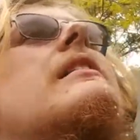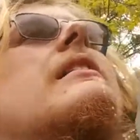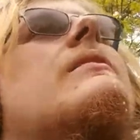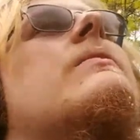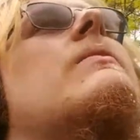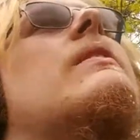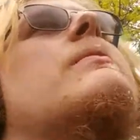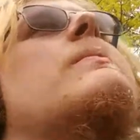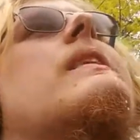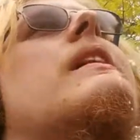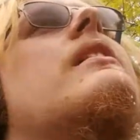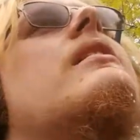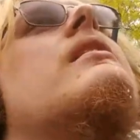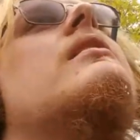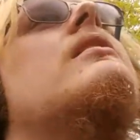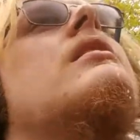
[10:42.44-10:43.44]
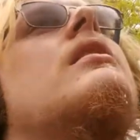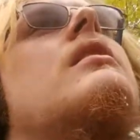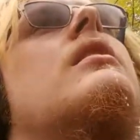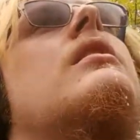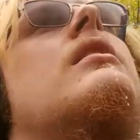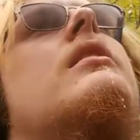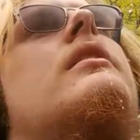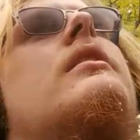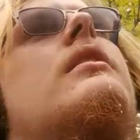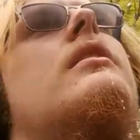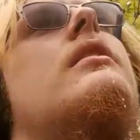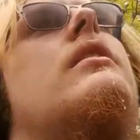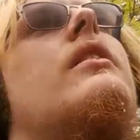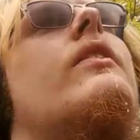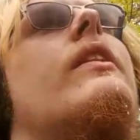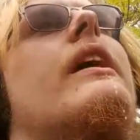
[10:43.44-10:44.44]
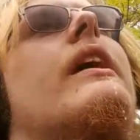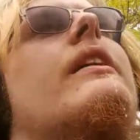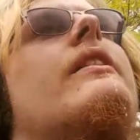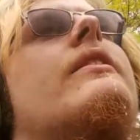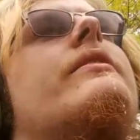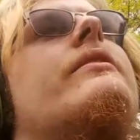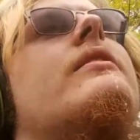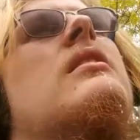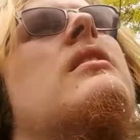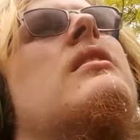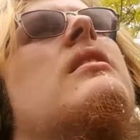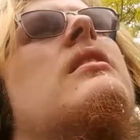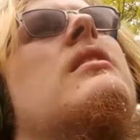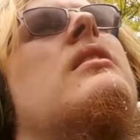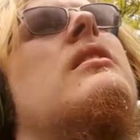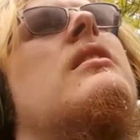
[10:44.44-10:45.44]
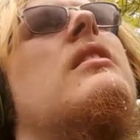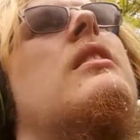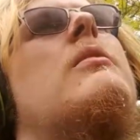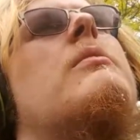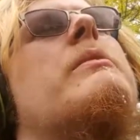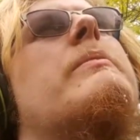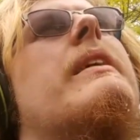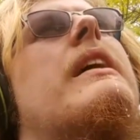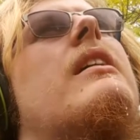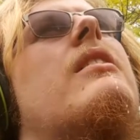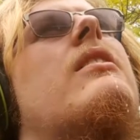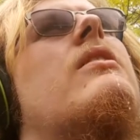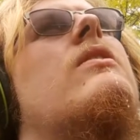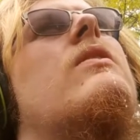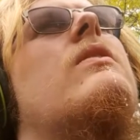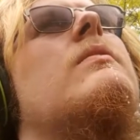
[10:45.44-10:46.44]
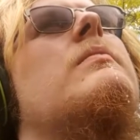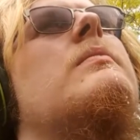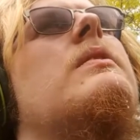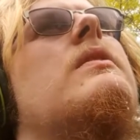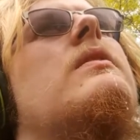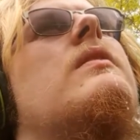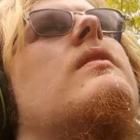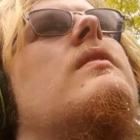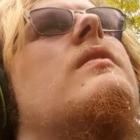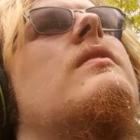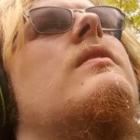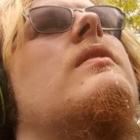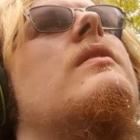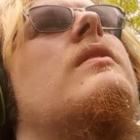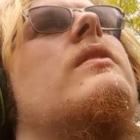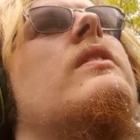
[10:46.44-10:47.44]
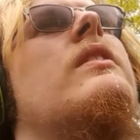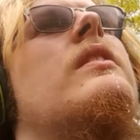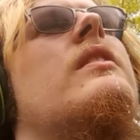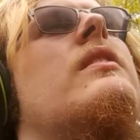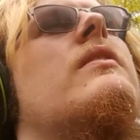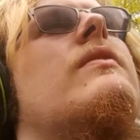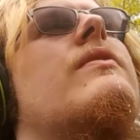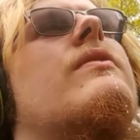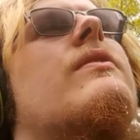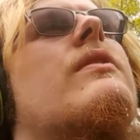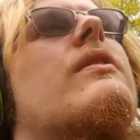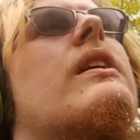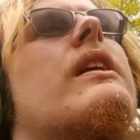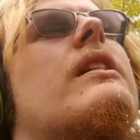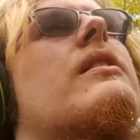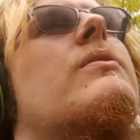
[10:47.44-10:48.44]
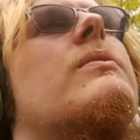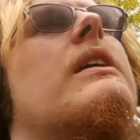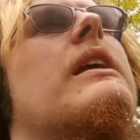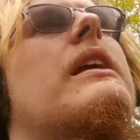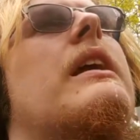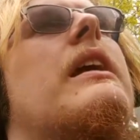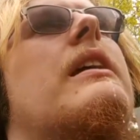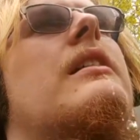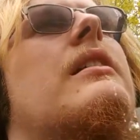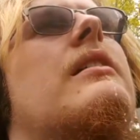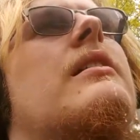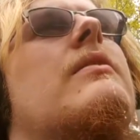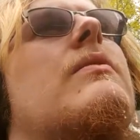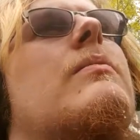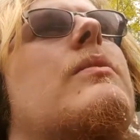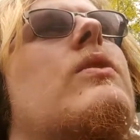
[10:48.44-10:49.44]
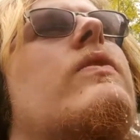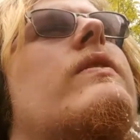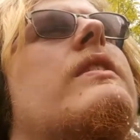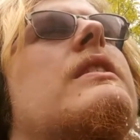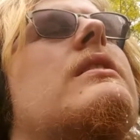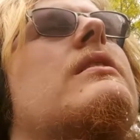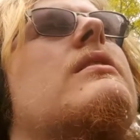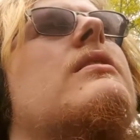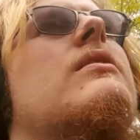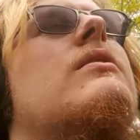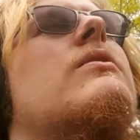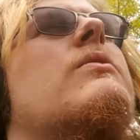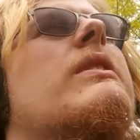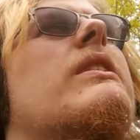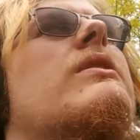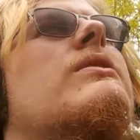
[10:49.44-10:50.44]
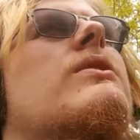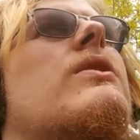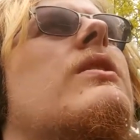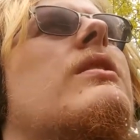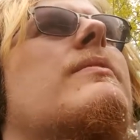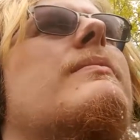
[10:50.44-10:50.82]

with me. And then I'll be back home for like the weekend and we'll move into the real dorm.